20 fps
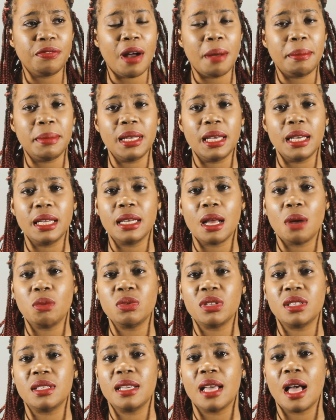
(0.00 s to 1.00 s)
family that
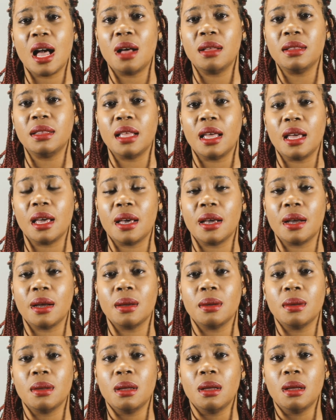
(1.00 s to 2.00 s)
we see out
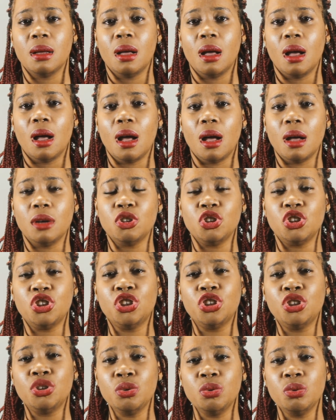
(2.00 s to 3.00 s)
there
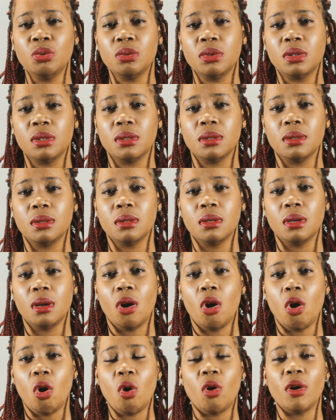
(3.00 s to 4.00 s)
should,
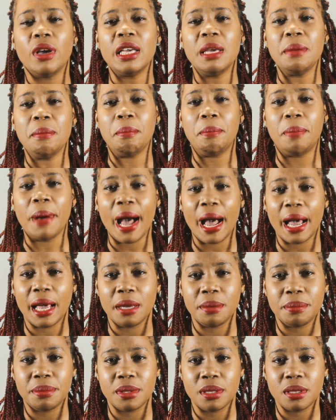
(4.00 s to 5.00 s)
or
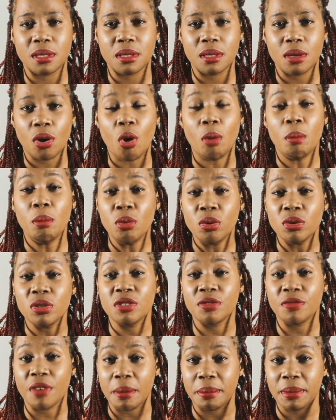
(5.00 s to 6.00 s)
imbibes, or
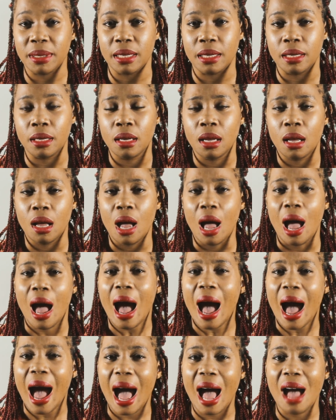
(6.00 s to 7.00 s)
most family
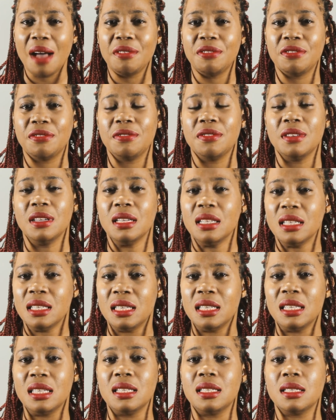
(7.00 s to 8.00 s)
have
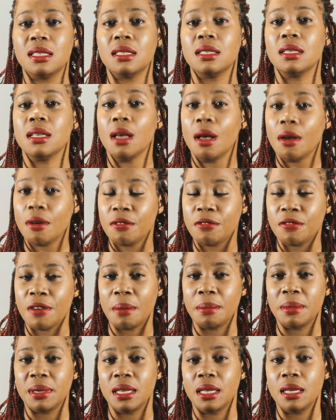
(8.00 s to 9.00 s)
these
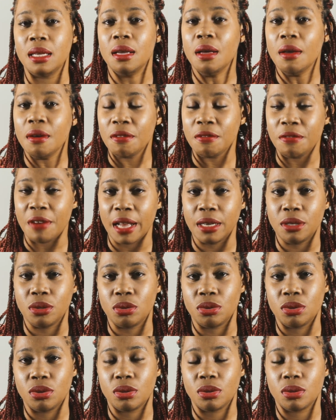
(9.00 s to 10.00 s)
family
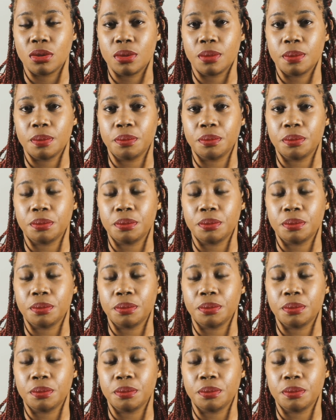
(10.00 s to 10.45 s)
values.